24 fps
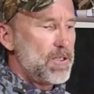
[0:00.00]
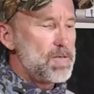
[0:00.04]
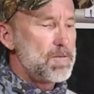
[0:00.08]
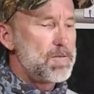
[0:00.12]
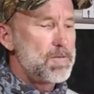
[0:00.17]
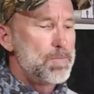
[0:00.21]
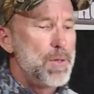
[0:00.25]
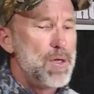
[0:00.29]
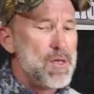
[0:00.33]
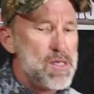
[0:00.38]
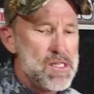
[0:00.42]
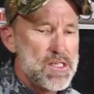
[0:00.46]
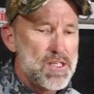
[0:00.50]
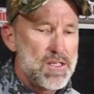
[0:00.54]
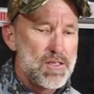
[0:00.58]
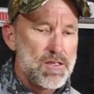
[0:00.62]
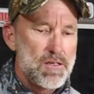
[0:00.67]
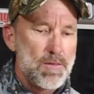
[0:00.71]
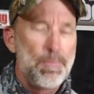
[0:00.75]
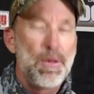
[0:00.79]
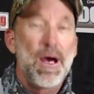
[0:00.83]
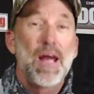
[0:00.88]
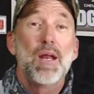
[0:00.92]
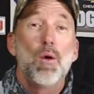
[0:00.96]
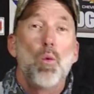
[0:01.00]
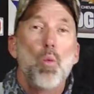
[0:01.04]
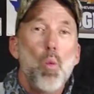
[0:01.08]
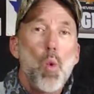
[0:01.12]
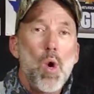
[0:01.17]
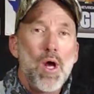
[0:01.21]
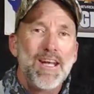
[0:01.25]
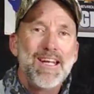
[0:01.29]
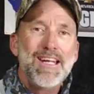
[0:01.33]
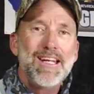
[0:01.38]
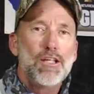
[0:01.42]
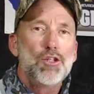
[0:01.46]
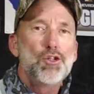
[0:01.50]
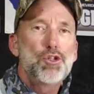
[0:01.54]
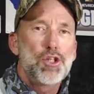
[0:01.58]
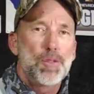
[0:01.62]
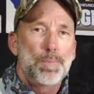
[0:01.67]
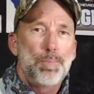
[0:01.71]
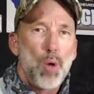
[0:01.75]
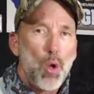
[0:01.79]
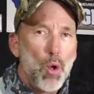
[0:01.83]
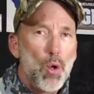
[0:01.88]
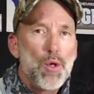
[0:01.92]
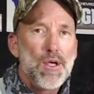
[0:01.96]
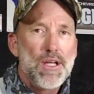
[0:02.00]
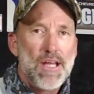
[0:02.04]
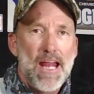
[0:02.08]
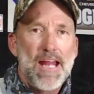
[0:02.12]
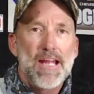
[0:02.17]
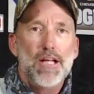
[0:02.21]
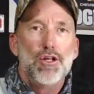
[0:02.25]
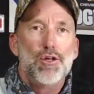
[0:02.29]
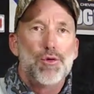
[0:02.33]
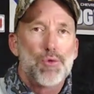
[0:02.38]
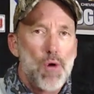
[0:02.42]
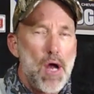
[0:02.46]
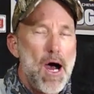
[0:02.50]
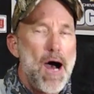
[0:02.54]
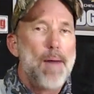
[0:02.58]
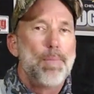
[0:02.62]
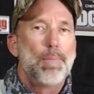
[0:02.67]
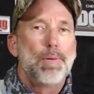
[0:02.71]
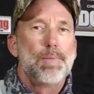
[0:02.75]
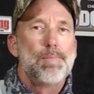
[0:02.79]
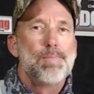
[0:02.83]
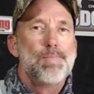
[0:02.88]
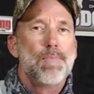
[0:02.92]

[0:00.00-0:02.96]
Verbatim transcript: experiences about a one inch per day drop,